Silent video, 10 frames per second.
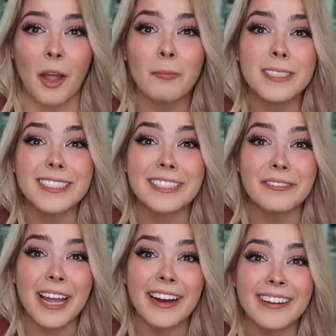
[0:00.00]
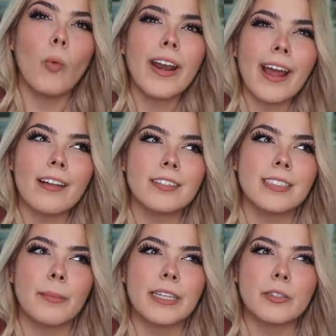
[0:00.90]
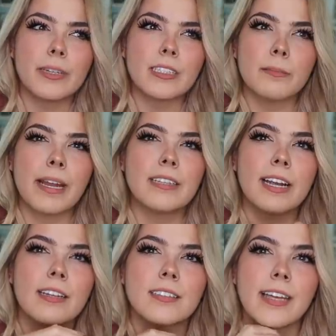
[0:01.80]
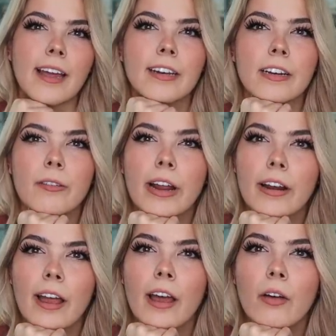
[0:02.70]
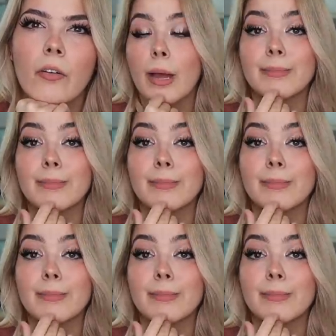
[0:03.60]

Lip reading: Hope to see you there. What else am I doing to maintain sanity right now?